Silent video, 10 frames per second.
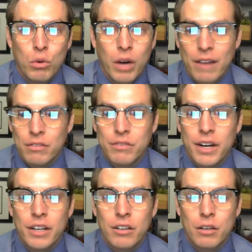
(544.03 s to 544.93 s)
have a
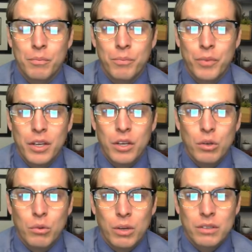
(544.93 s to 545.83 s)
firearm.
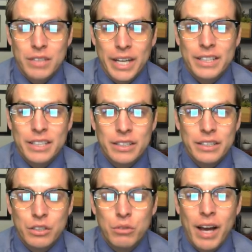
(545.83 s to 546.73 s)
Well, technically
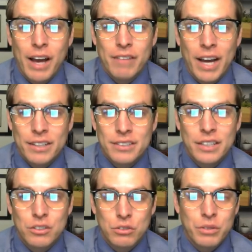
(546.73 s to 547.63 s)
you have
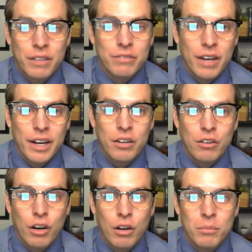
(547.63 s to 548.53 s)
access to that
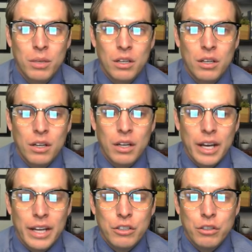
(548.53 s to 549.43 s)
firearm
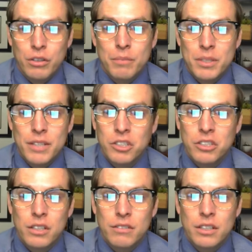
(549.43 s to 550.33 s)
and you're in possession
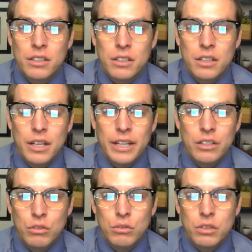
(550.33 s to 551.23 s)
of it,
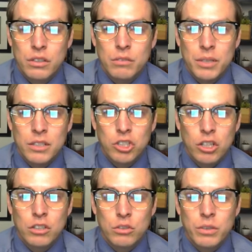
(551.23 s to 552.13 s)
and you could be
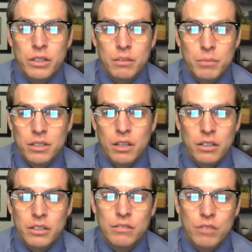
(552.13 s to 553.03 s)
charged with
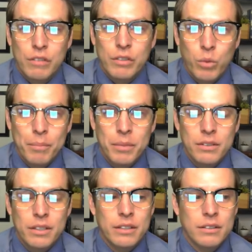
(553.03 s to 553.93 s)
misconduct involving
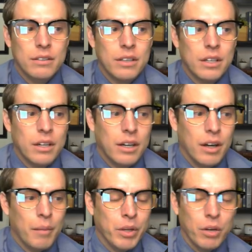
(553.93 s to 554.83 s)
weapons. And it's
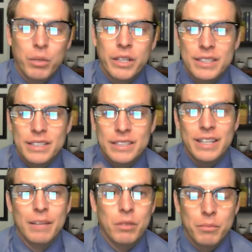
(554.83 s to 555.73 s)
I bring this
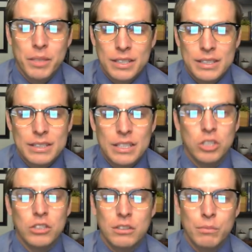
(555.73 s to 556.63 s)
example up because it's such a
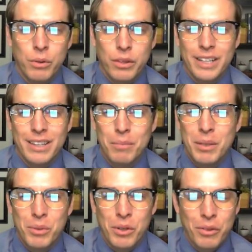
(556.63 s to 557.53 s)
simple thing that
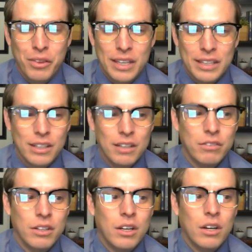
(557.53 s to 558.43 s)
people don't think of
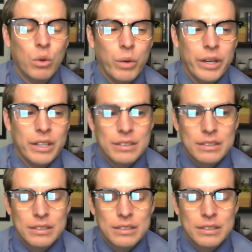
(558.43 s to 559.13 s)
when it's